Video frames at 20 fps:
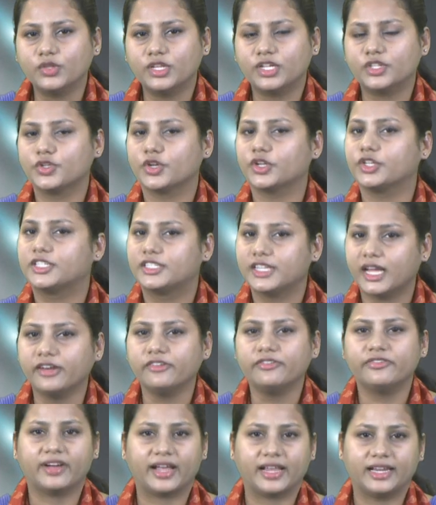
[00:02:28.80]
that you're
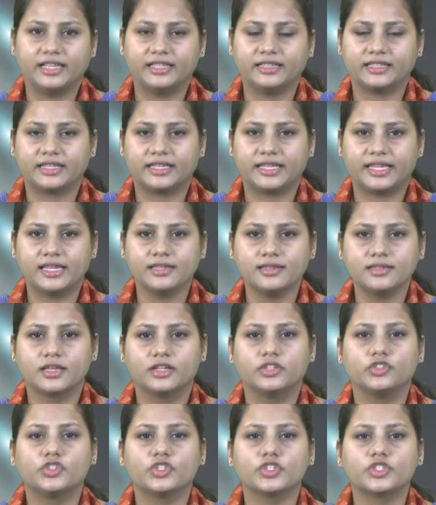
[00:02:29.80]
done filing the case,
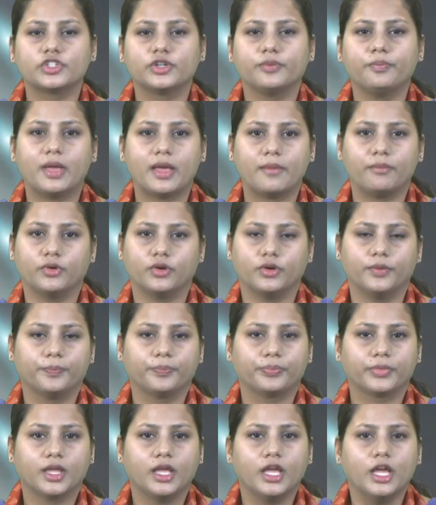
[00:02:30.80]
just remember,
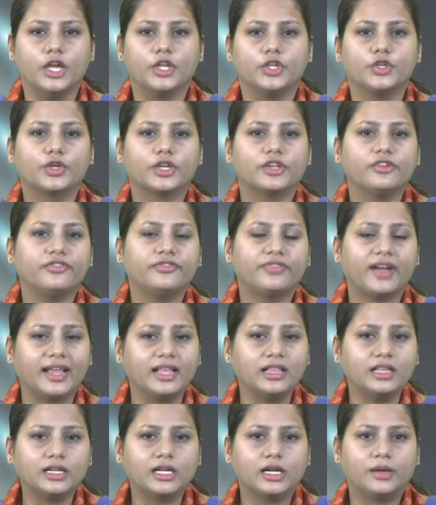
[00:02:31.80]
you can
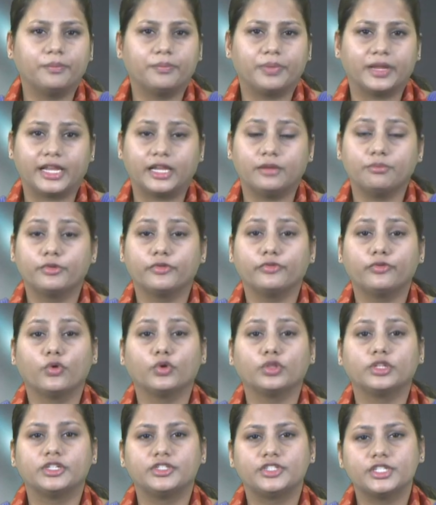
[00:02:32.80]
file the complaint before
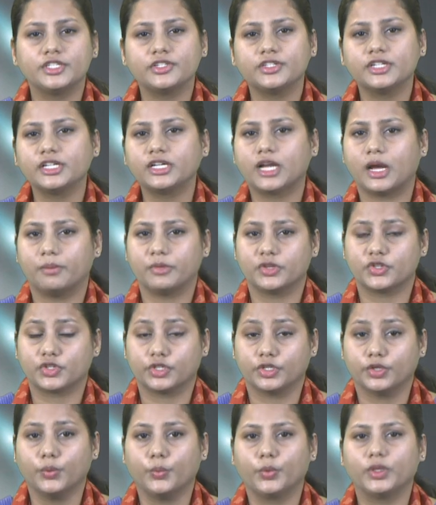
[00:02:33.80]
the District
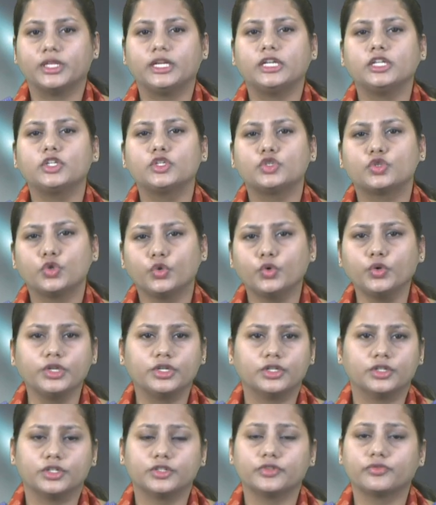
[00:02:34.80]
Commission within 2
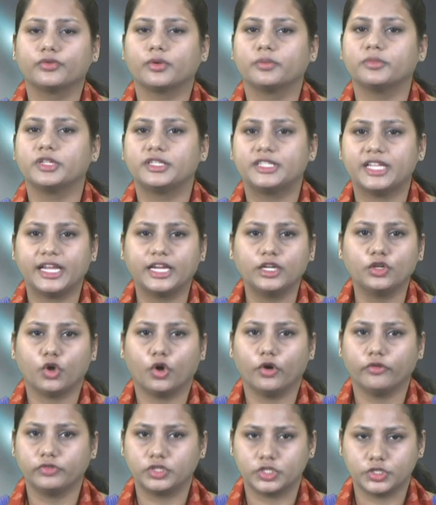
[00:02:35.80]
years from the date
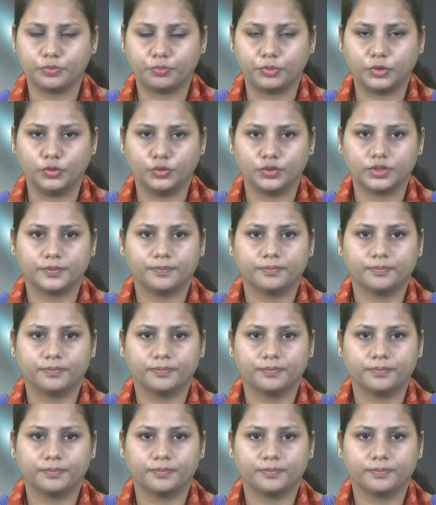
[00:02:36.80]
of dispute,